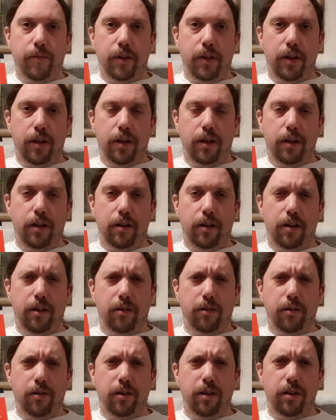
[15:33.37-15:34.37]
I
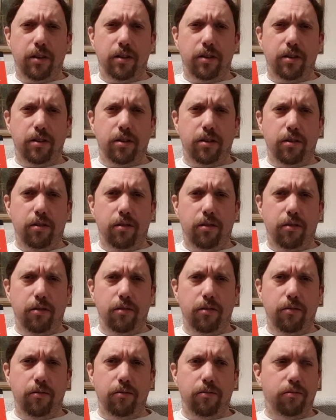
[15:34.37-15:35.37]
got this
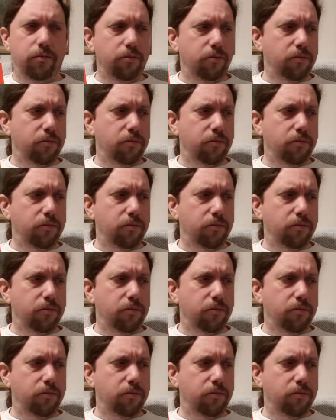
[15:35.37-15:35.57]
on